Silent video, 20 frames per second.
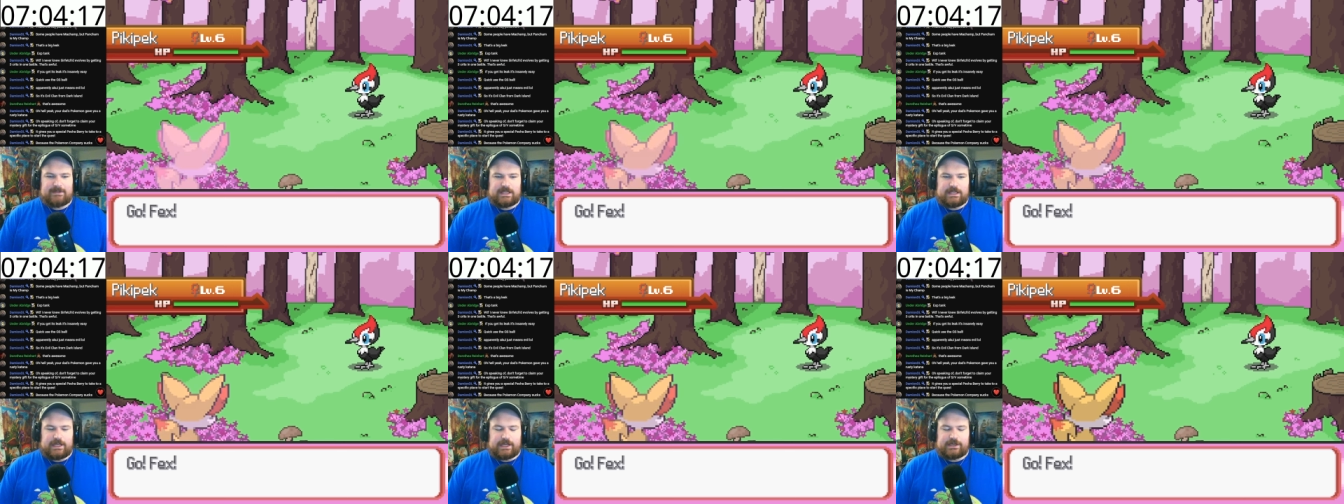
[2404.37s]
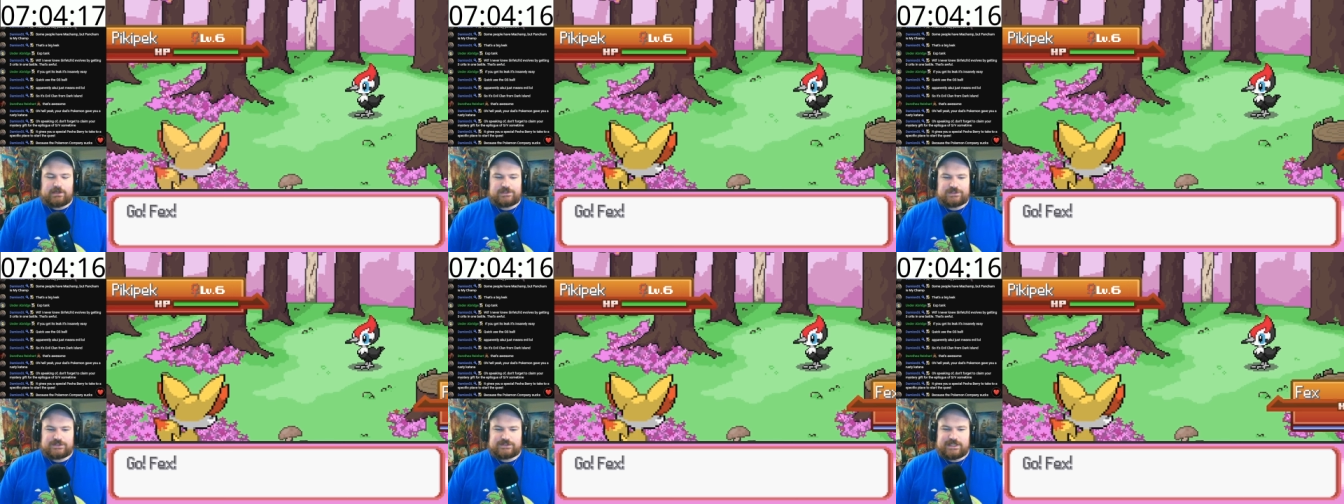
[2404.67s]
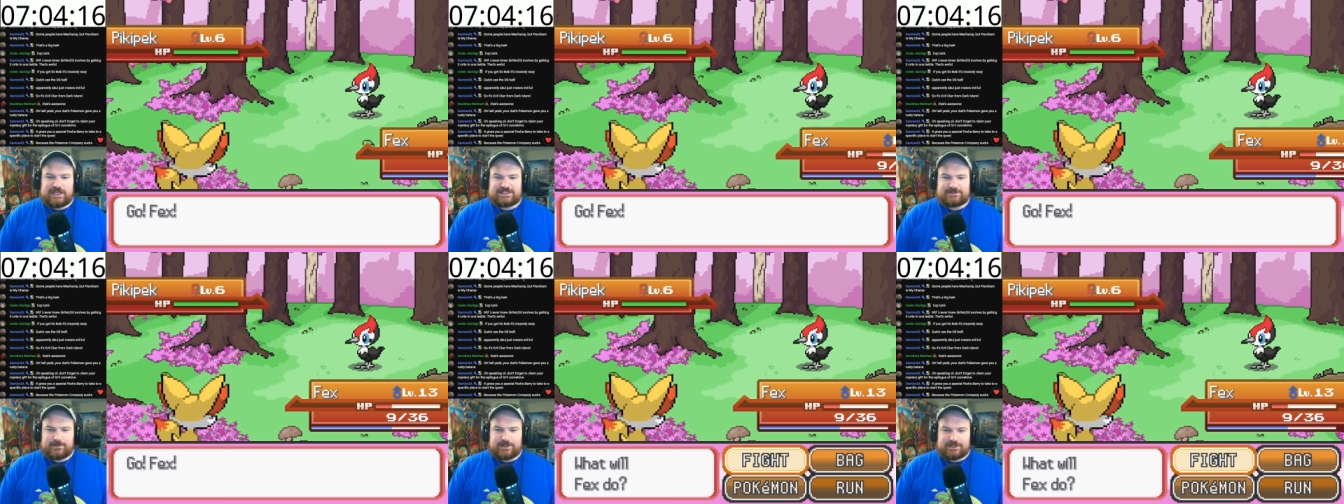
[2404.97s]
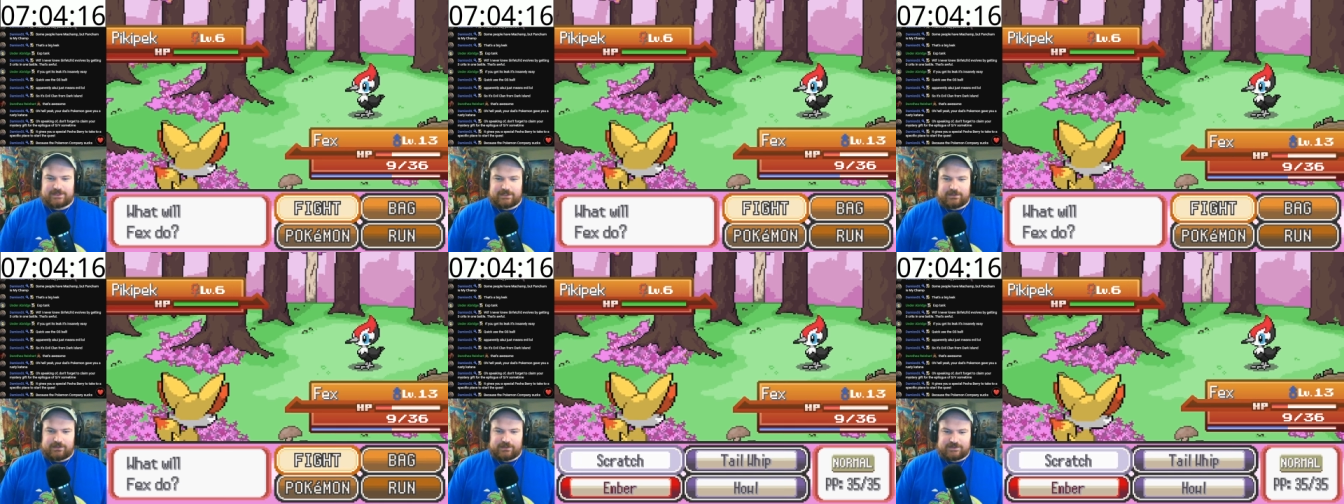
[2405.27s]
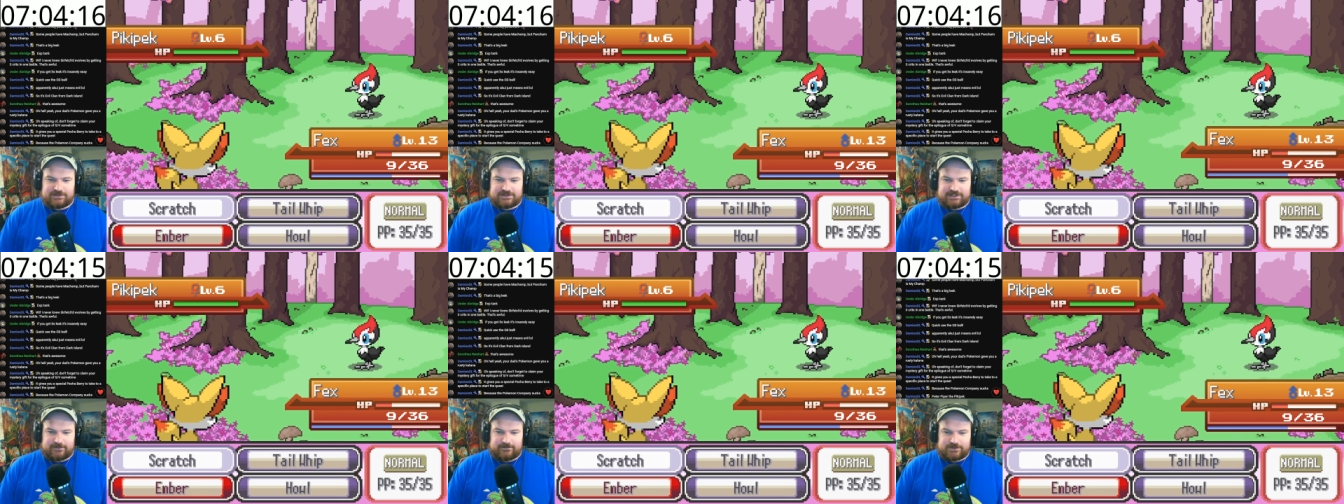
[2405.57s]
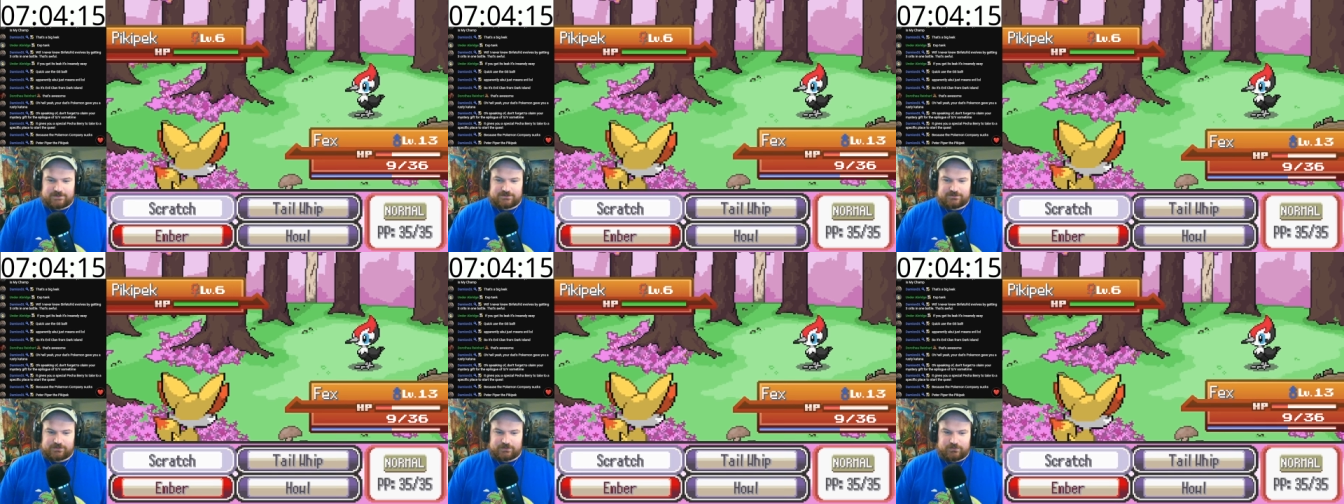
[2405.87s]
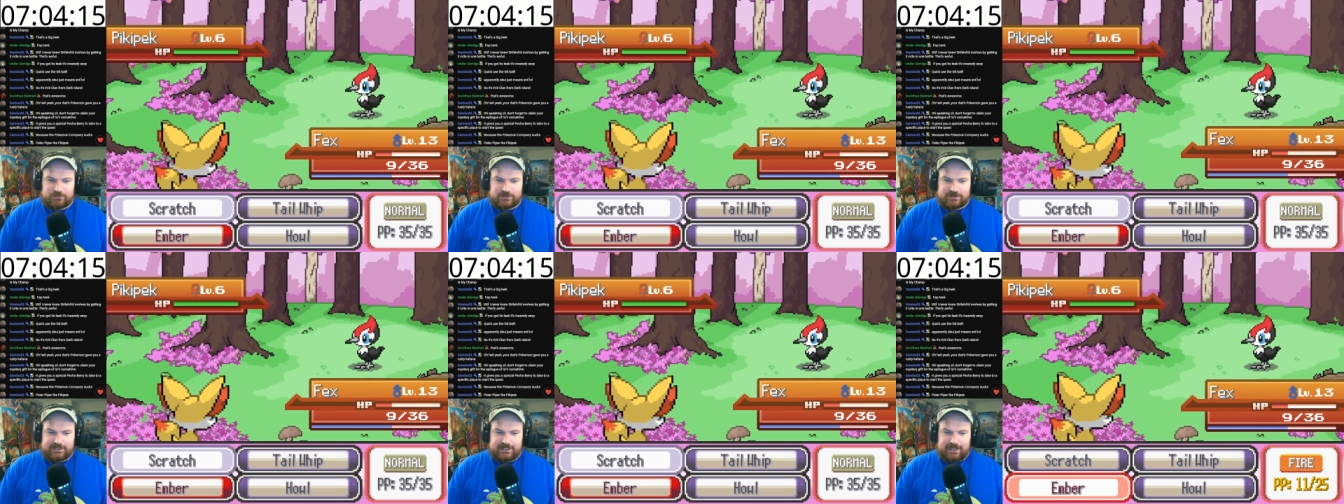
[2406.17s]
I can also test my theory to see if it's true
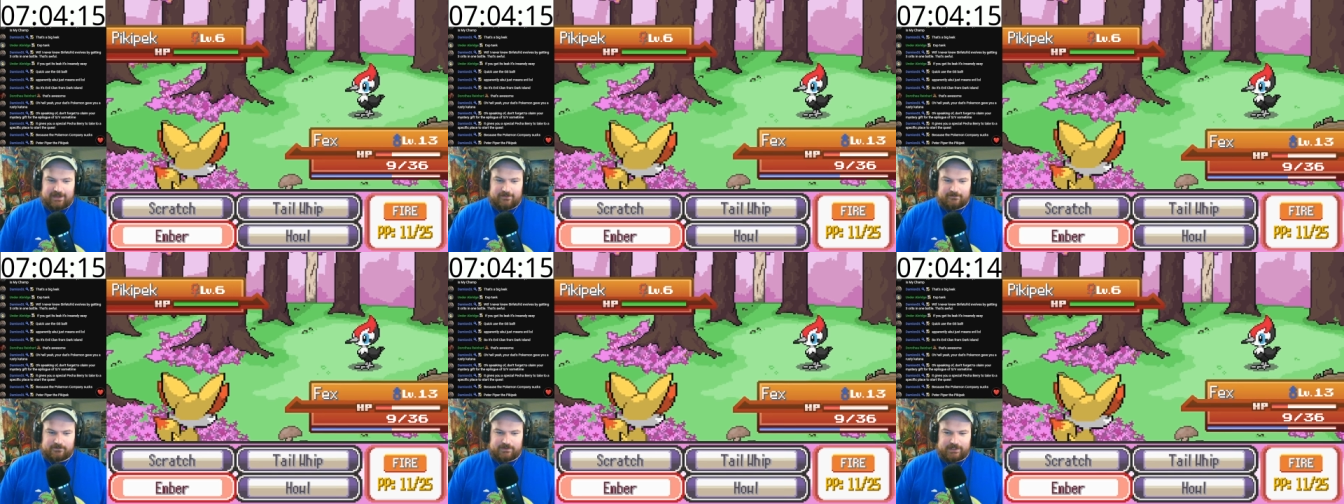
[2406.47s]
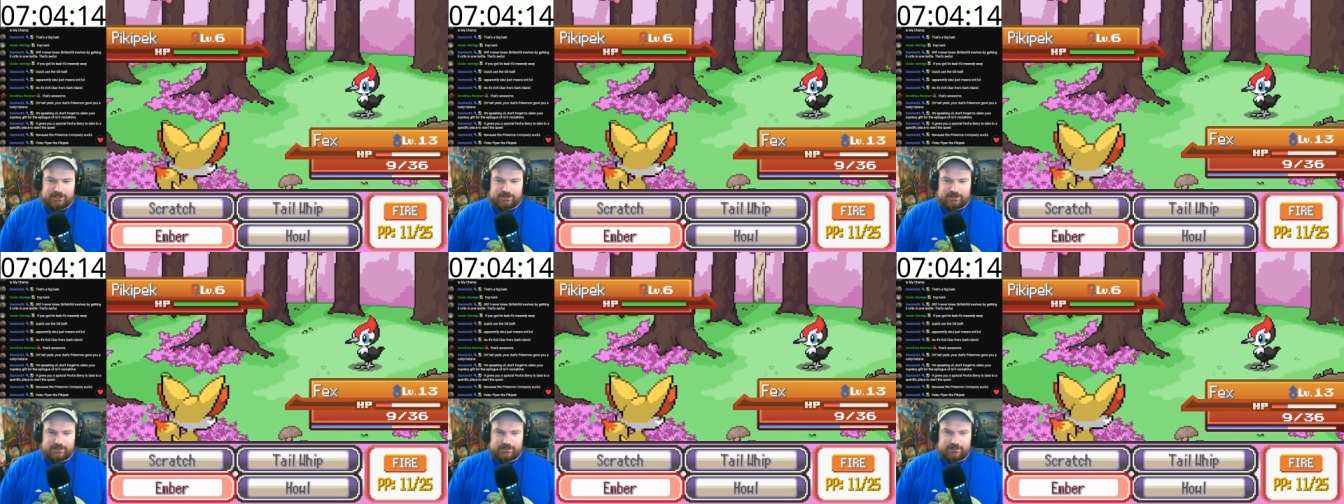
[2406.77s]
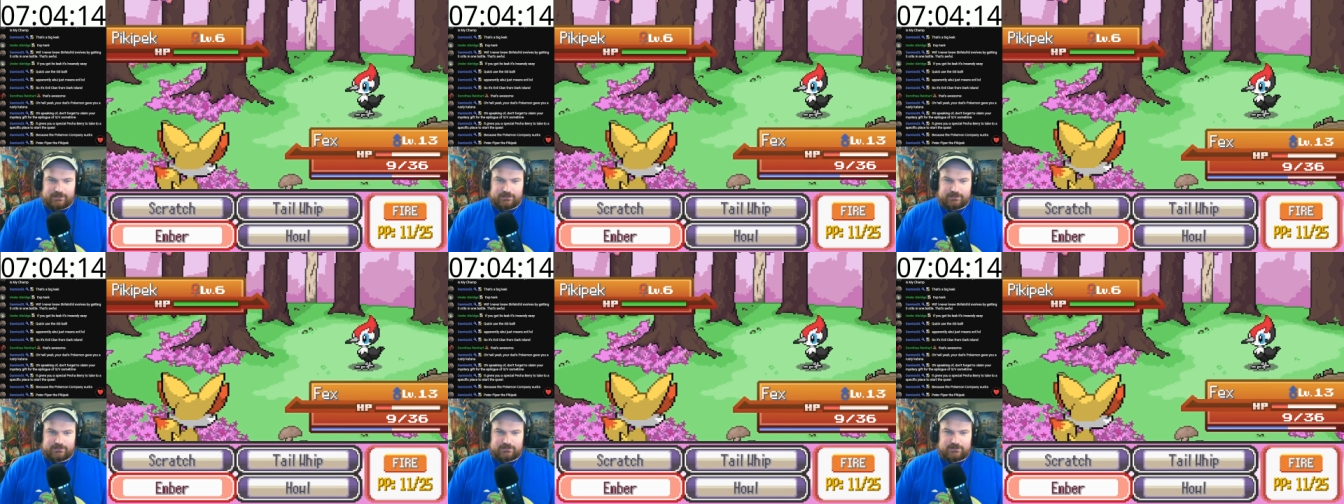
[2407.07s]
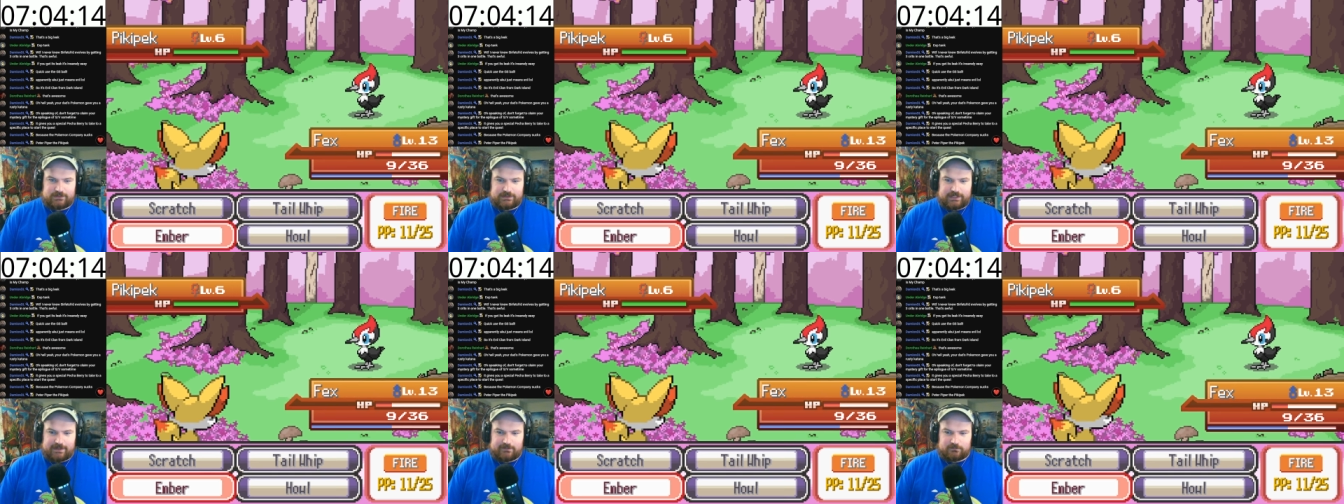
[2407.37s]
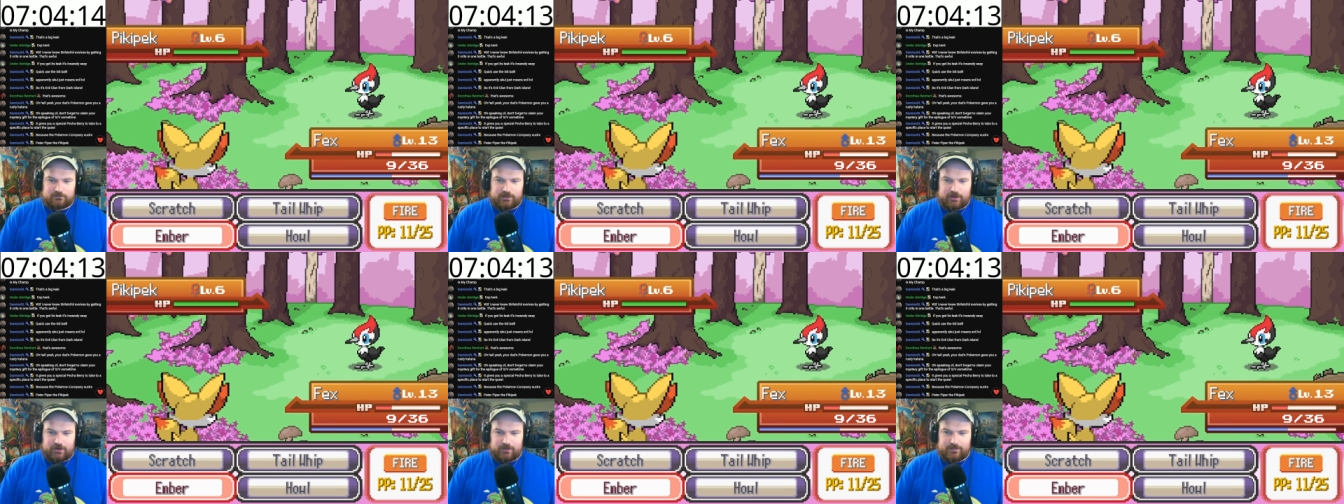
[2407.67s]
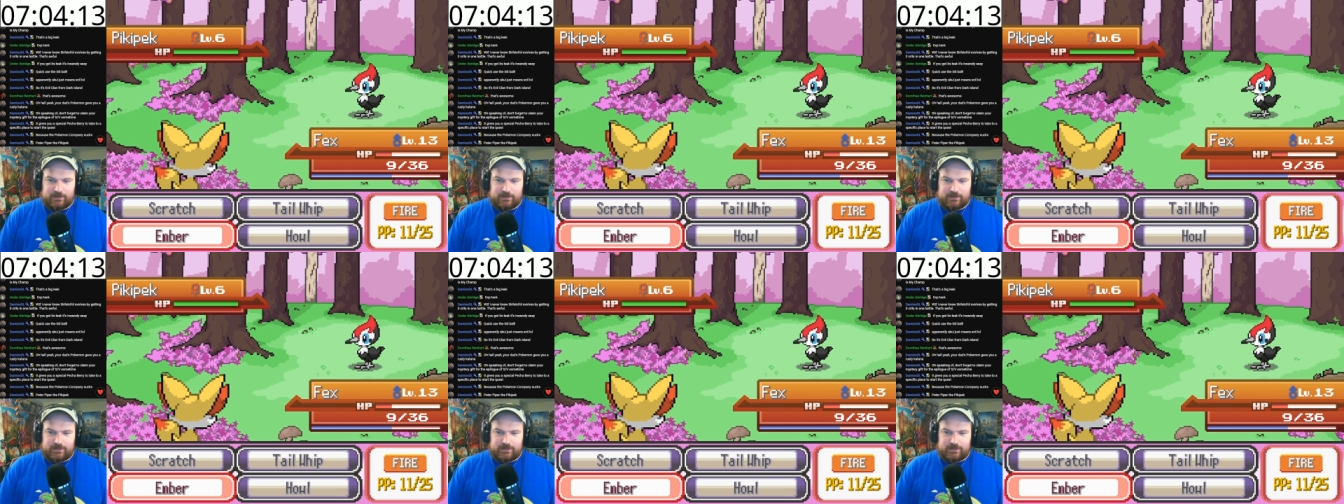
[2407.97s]
that they have like they have rare